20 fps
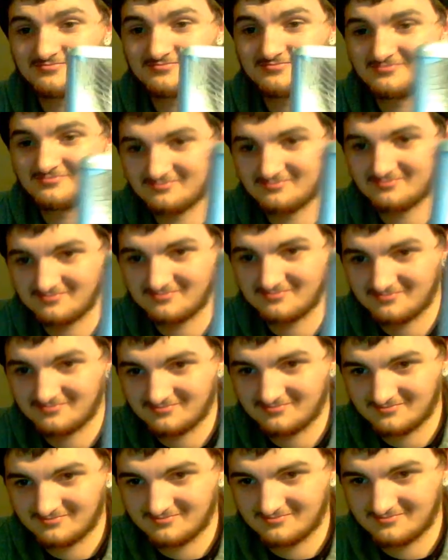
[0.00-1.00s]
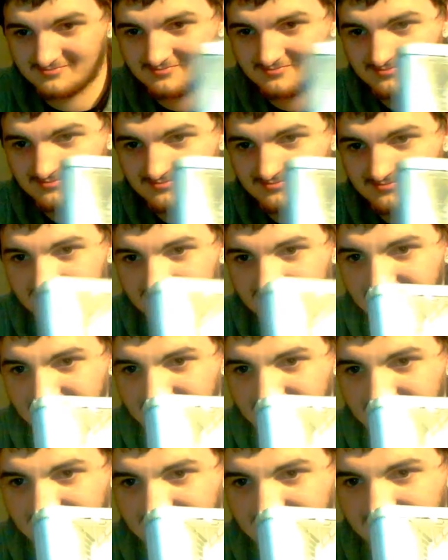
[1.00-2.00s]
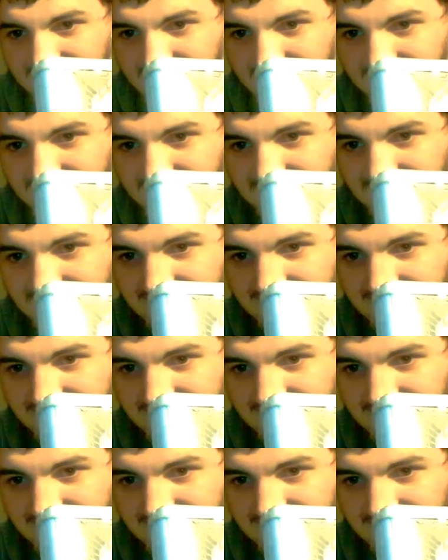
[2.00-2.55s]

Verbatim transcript: Fucking glare. There we go.